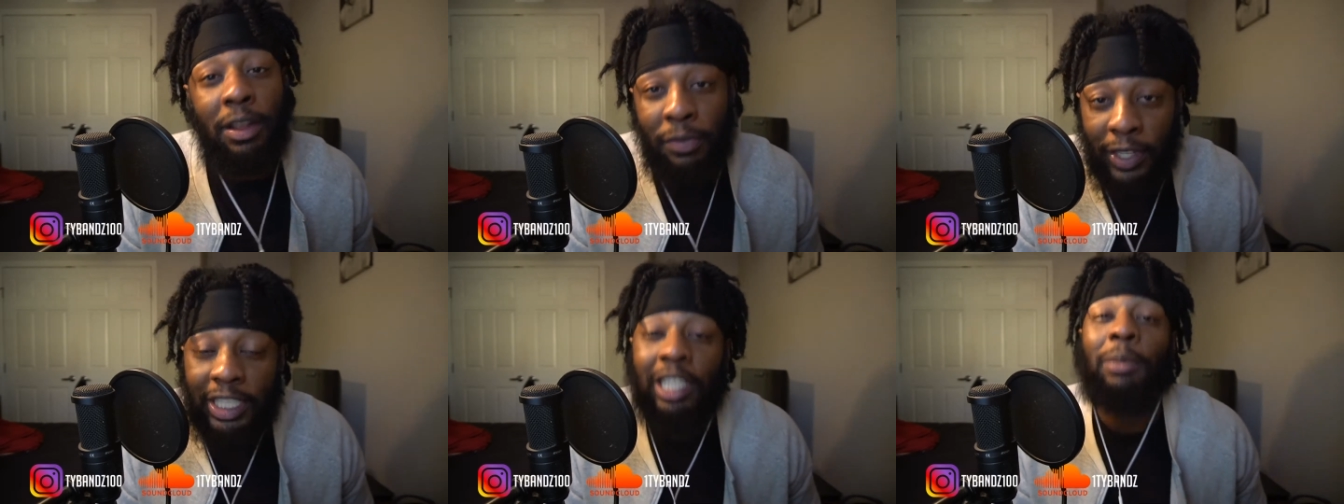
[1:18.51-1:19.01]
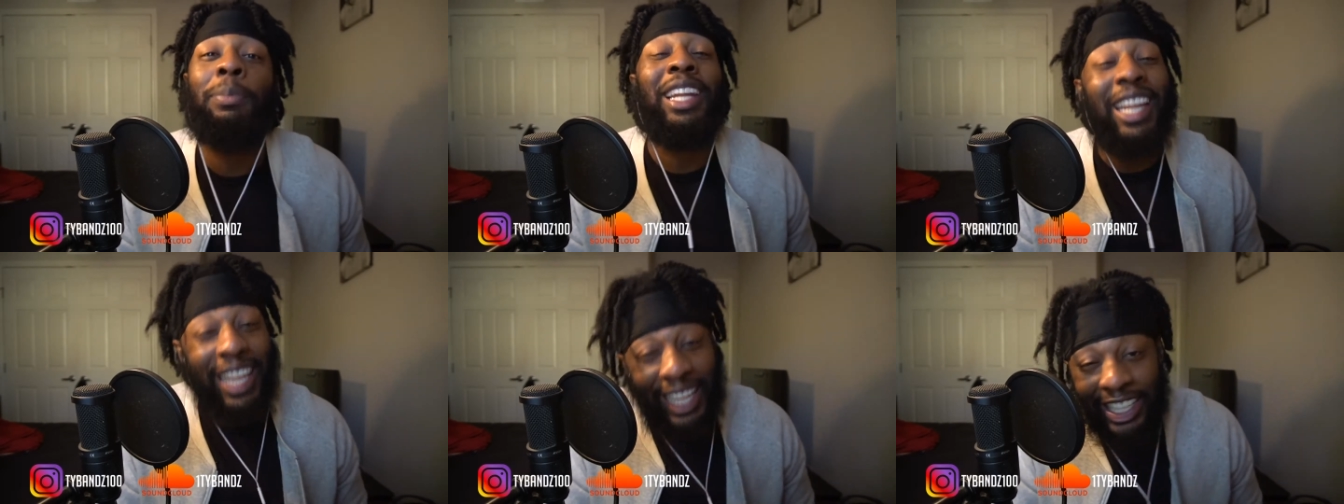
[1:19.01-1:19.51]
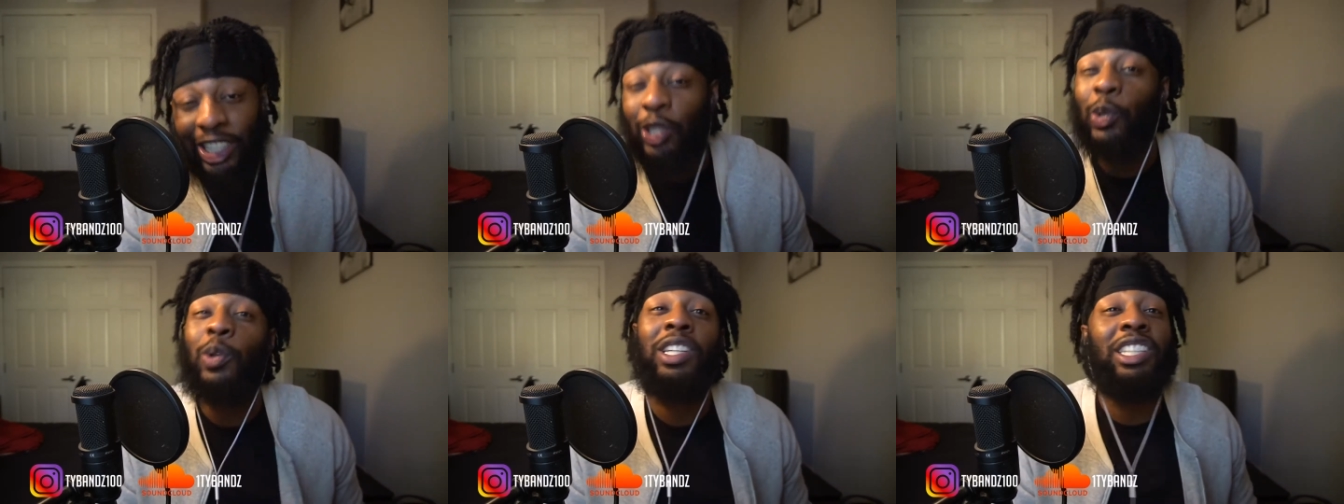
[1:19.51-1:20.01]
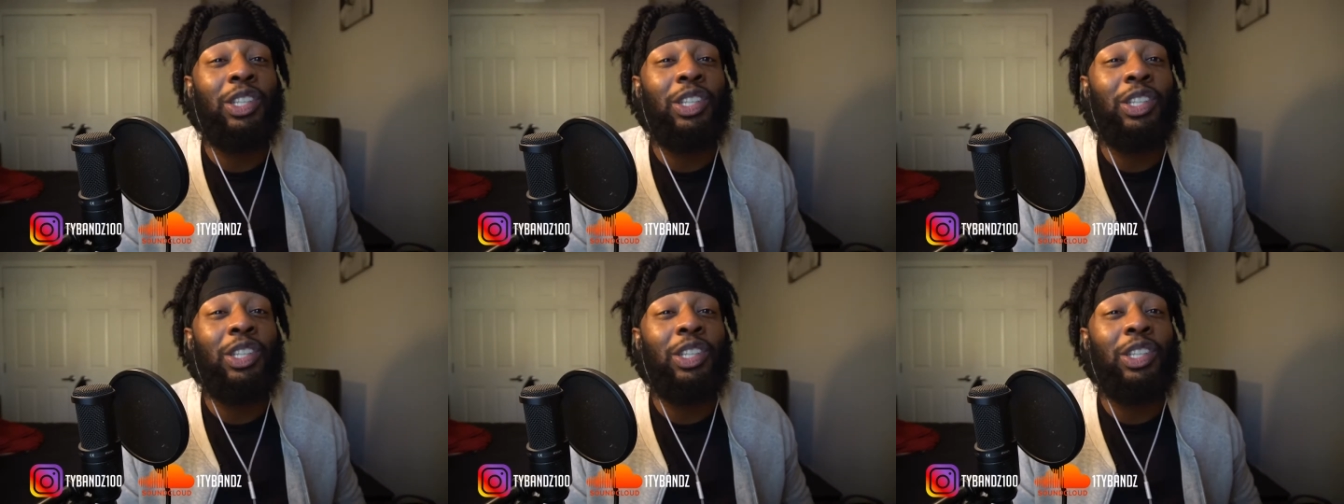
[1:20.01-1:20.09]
officially put an end to it,